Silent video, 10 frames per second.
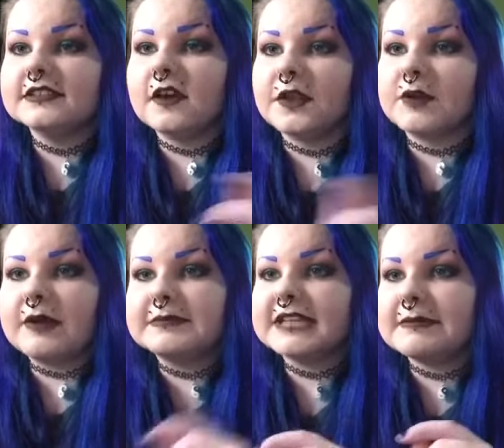on their
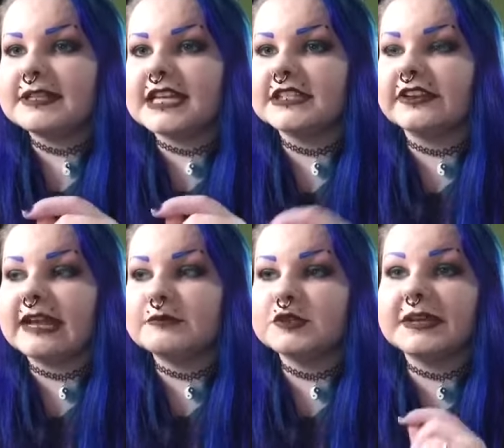website about testing on
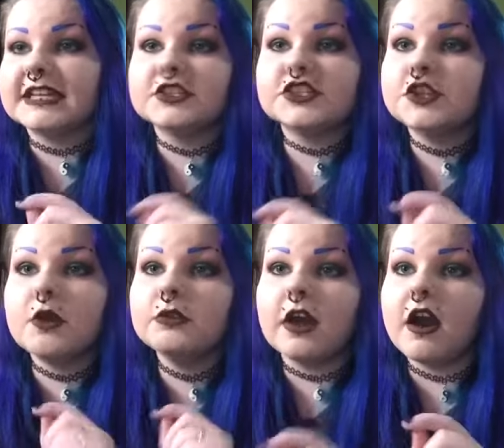animals, because there's no
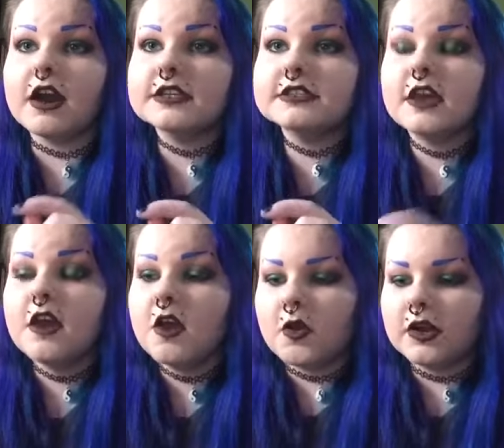laws
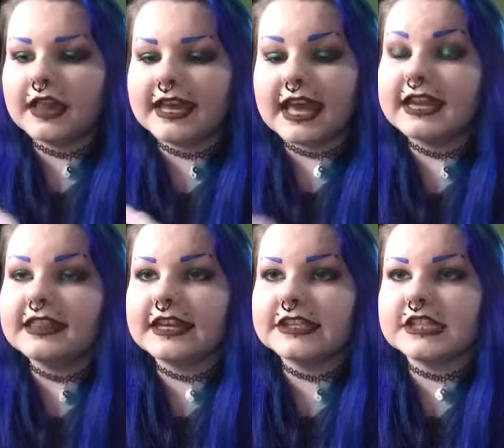or like
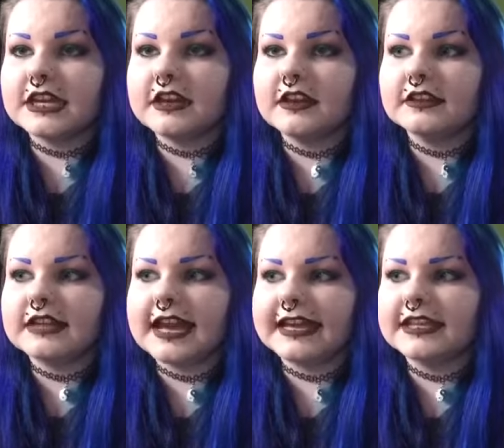anything
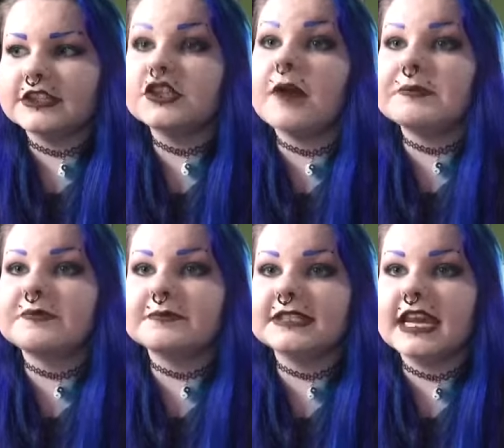that can stop them
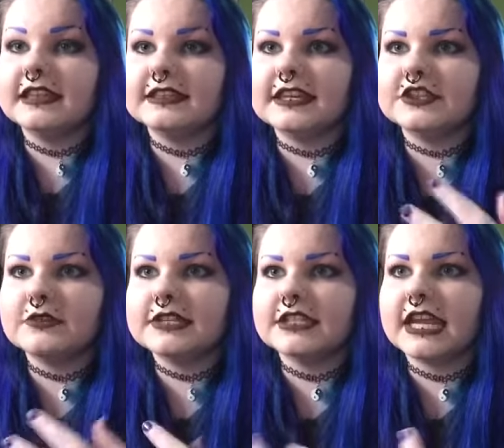from saying that they
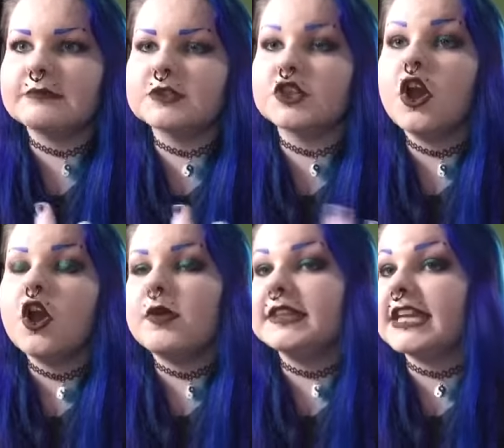don't test on animals
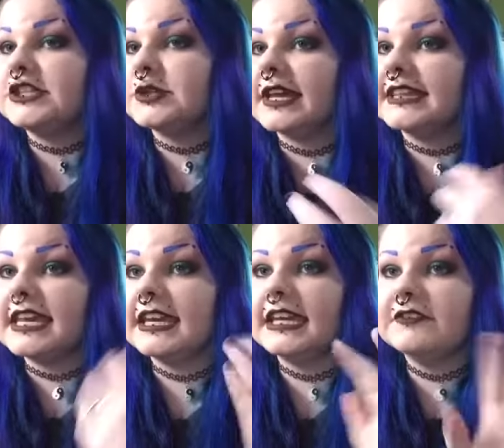when they do. Like, they
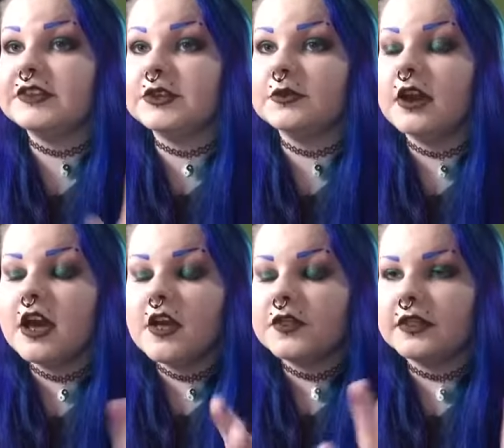can give you
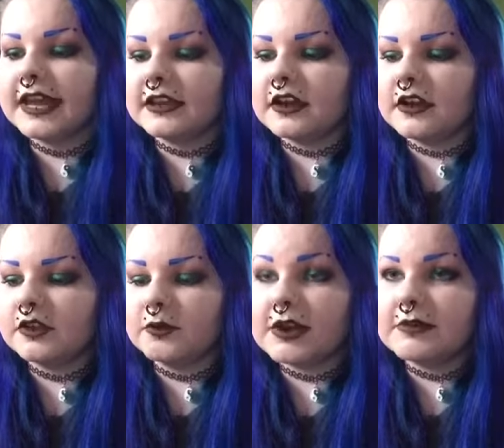like
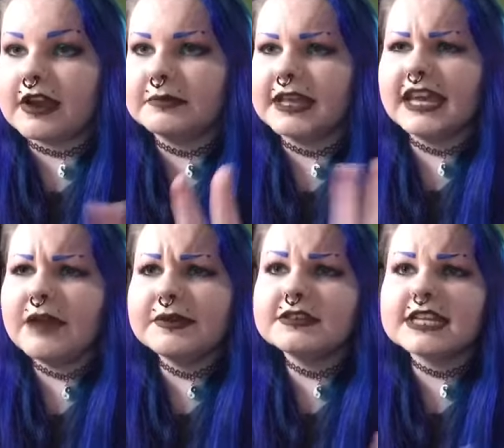the runaround and be like, yeah,
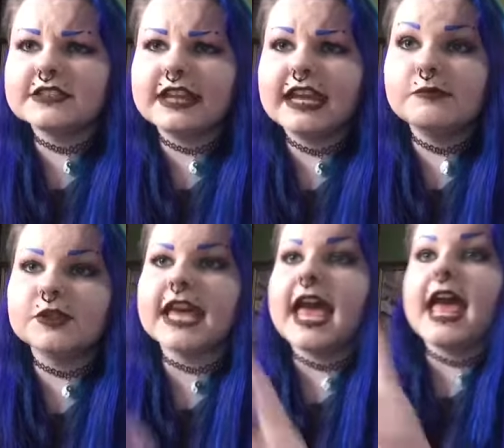we don't test on
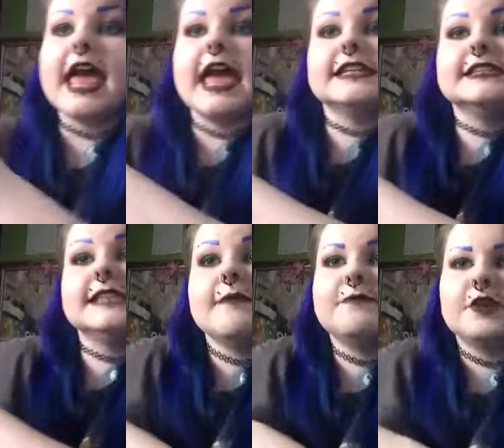animals
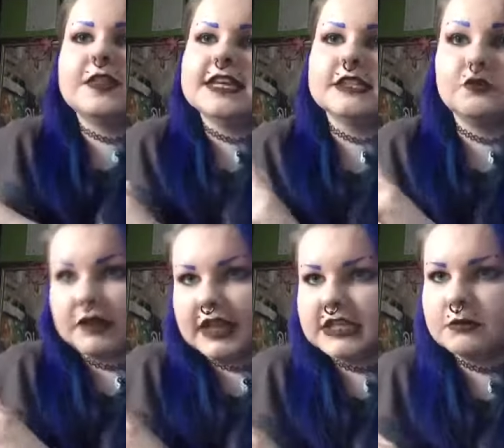except for this in
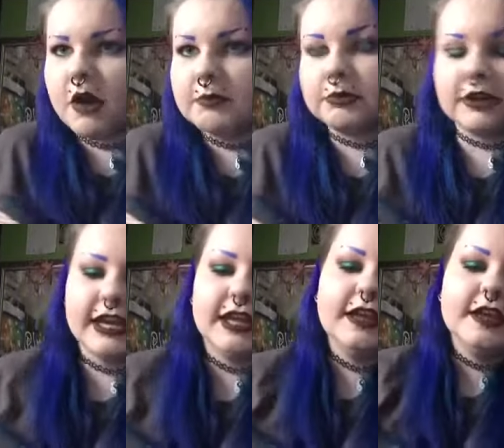really small
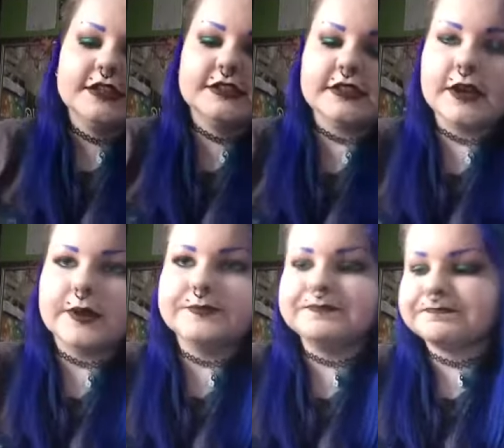print. So